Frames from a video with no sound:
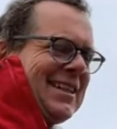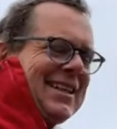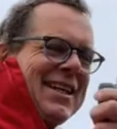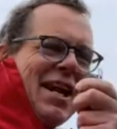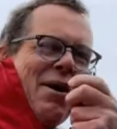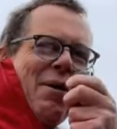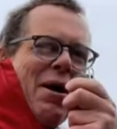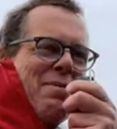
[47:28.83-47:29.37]
You
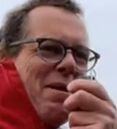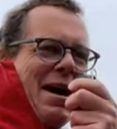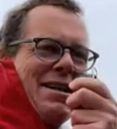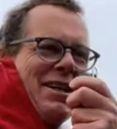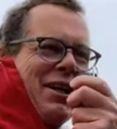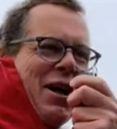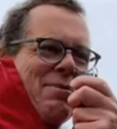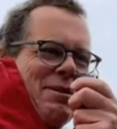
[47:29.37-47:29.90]
know what, mate?
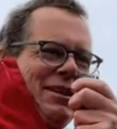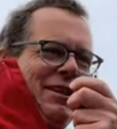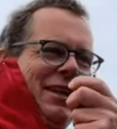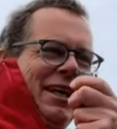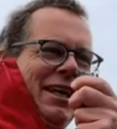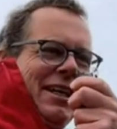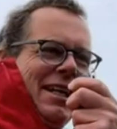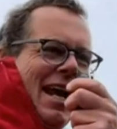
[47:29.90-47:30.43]
You got me
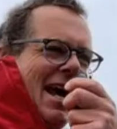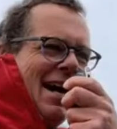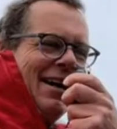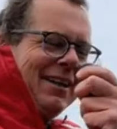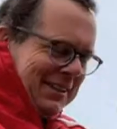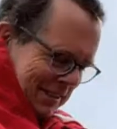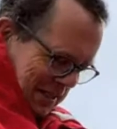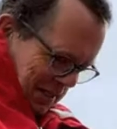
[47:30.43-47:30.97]
thinking
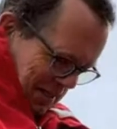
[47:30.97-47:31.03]
now.